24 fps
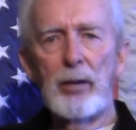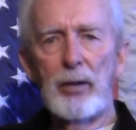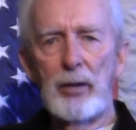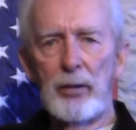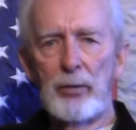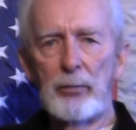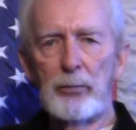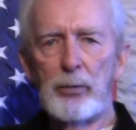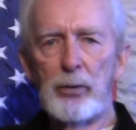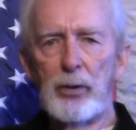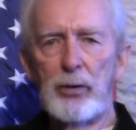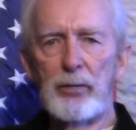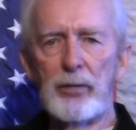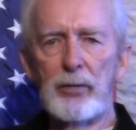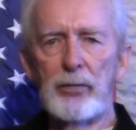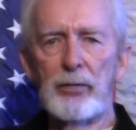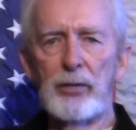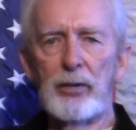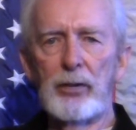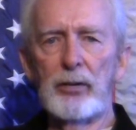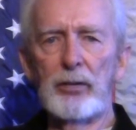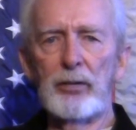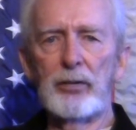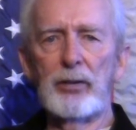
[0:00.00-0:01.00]
You can prove it
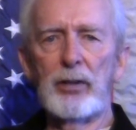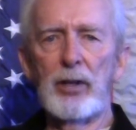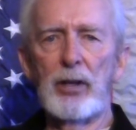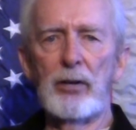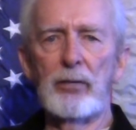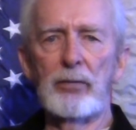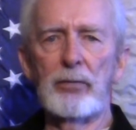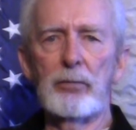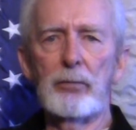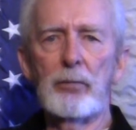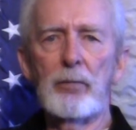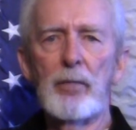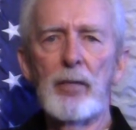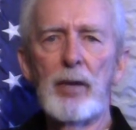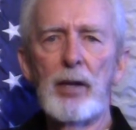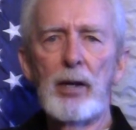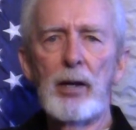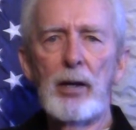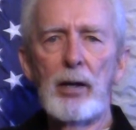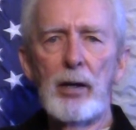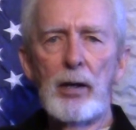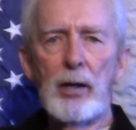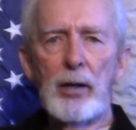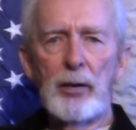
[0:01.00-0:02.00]
for yourself.
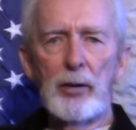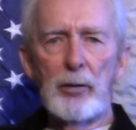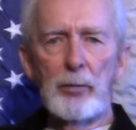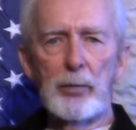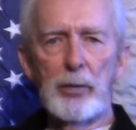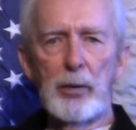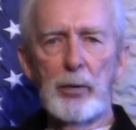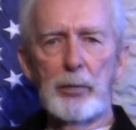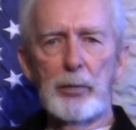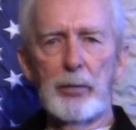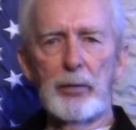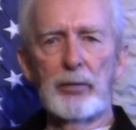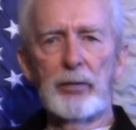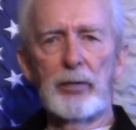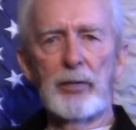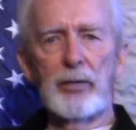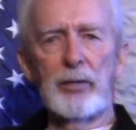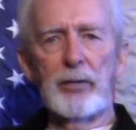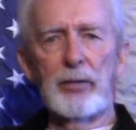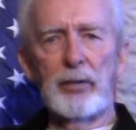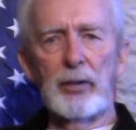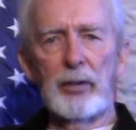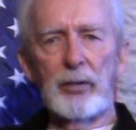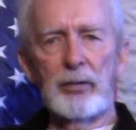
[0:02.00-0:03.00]
The purpose
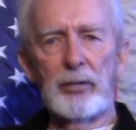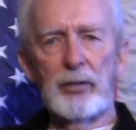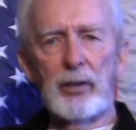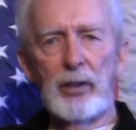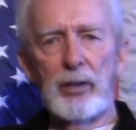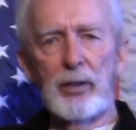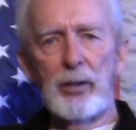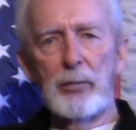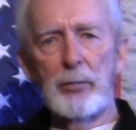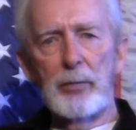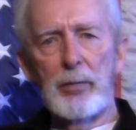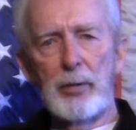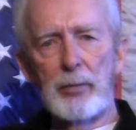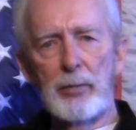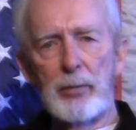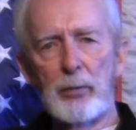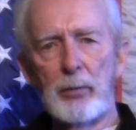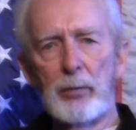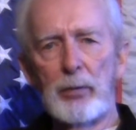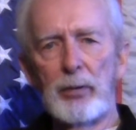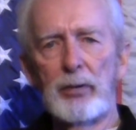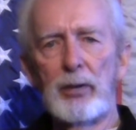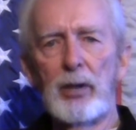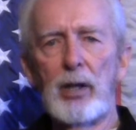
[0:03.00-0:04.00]
of the 16th
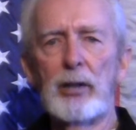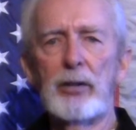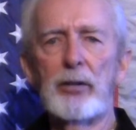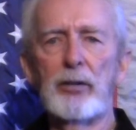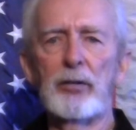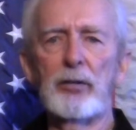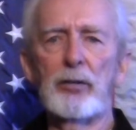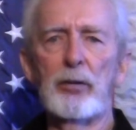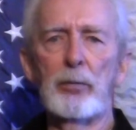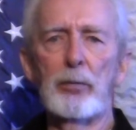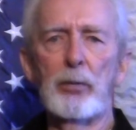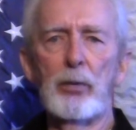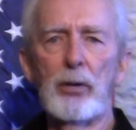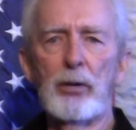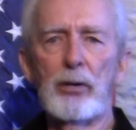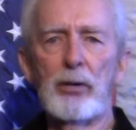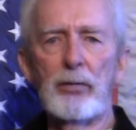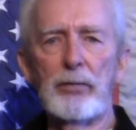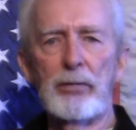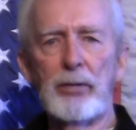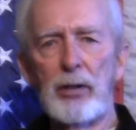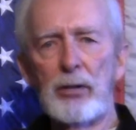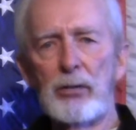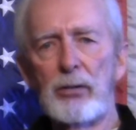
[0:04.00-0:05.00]
Amendment was not to support
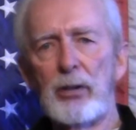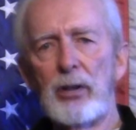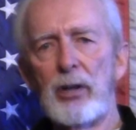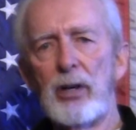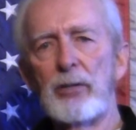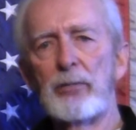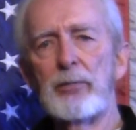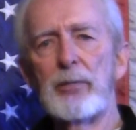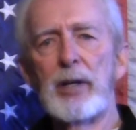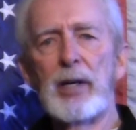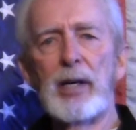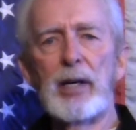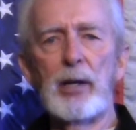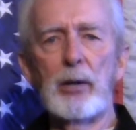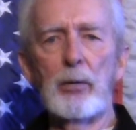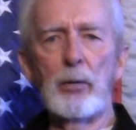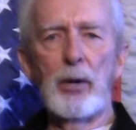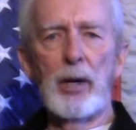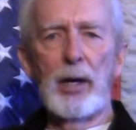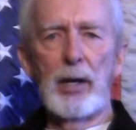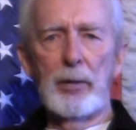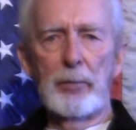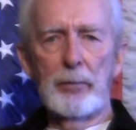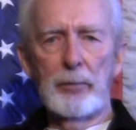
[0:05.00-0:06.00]
the federal government
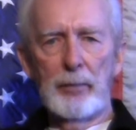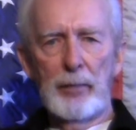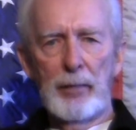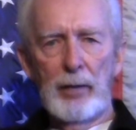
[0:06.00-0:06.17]
anyway.